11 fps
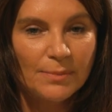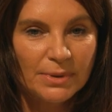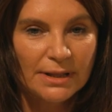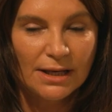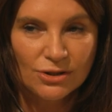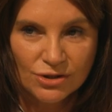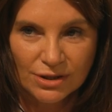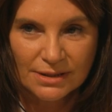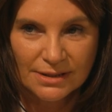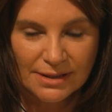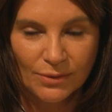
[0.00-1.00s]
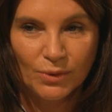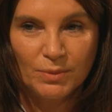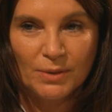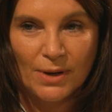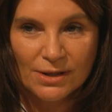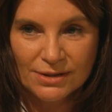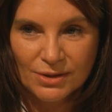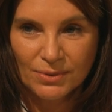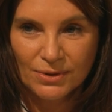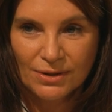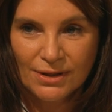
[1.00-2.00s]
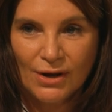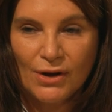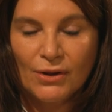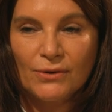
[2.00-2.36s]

applications that will be possible